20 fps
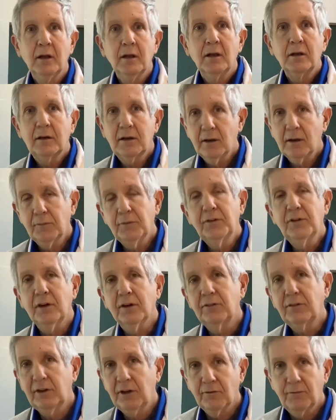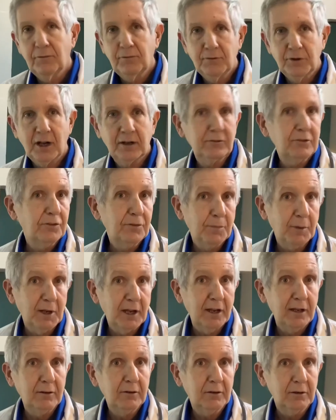Come see us. Give Dr.
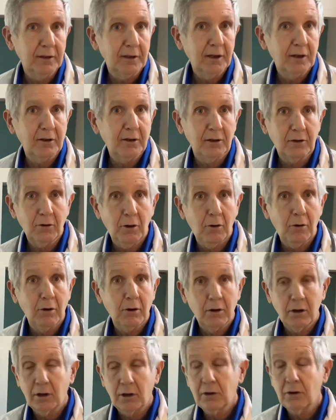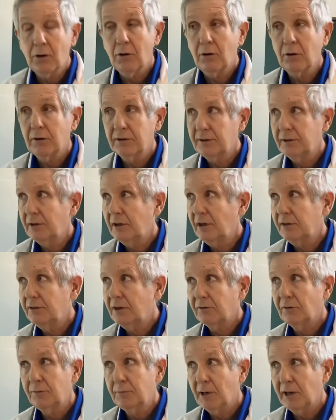Spine Clinic a call,
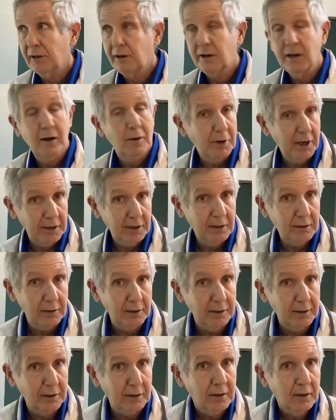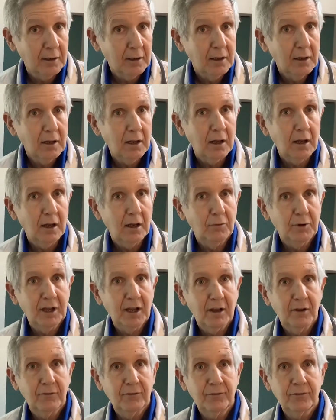Dr. Spine Chiropractic Clinic. We
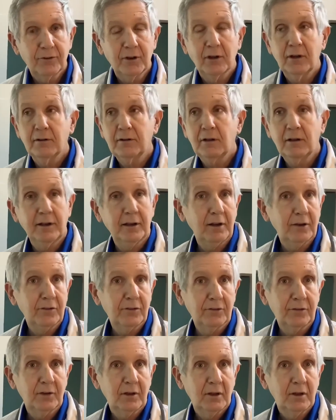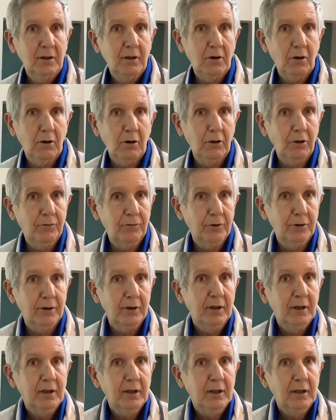have clinics all
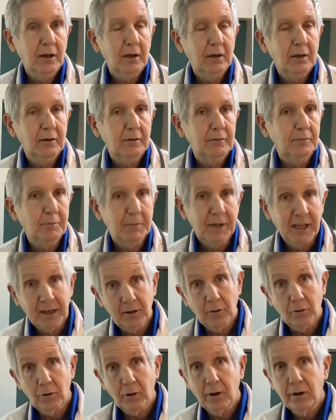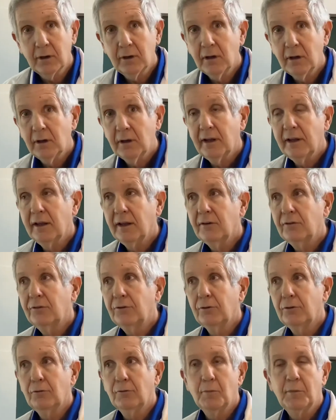over Bangalore, and
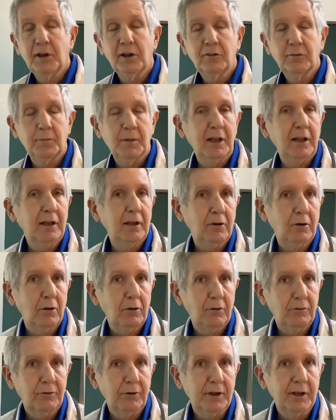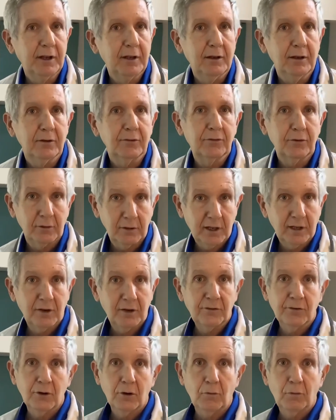soon we'll be expanding all over India. So let
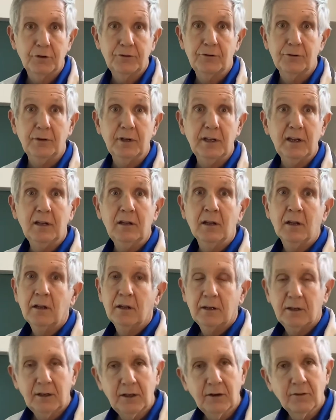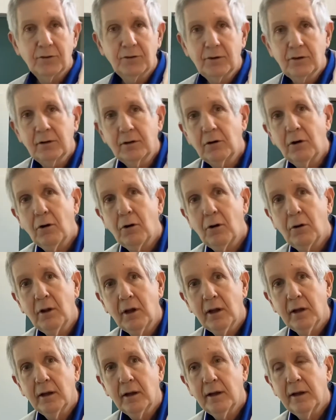us know what you need. Give us a call,
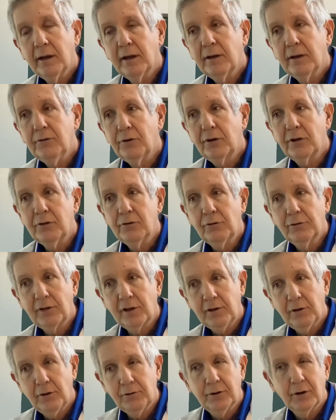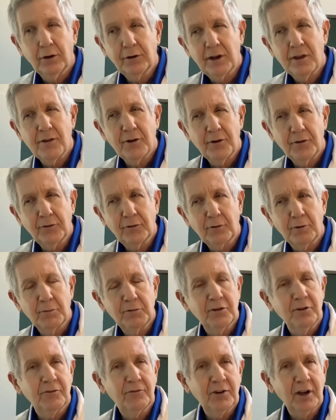and you can usually look in the
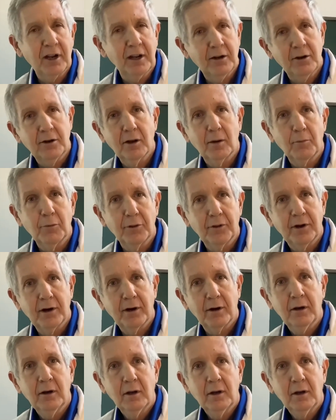description to find the number there